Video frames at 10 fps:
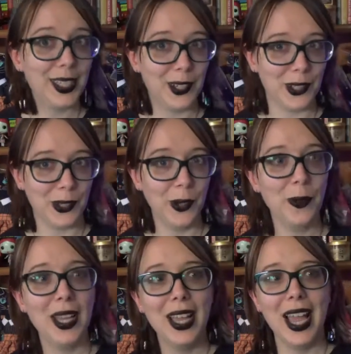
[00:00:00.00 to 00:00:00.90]

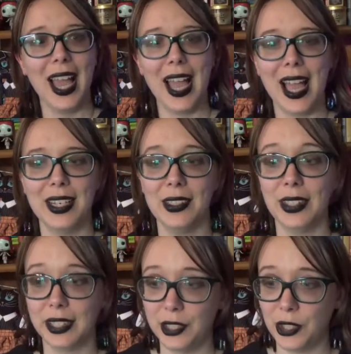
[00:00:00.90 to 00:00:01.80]
YouTube and
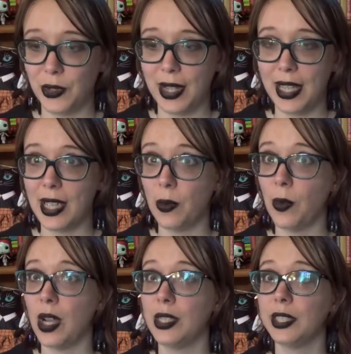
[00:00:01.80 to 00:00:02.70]
listened to it. It
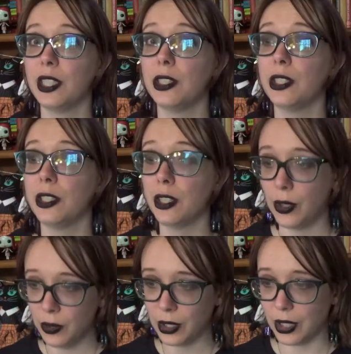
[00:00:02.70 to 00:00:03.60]
was
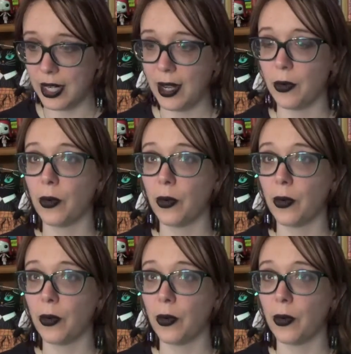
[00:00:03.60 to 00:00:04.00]
so good.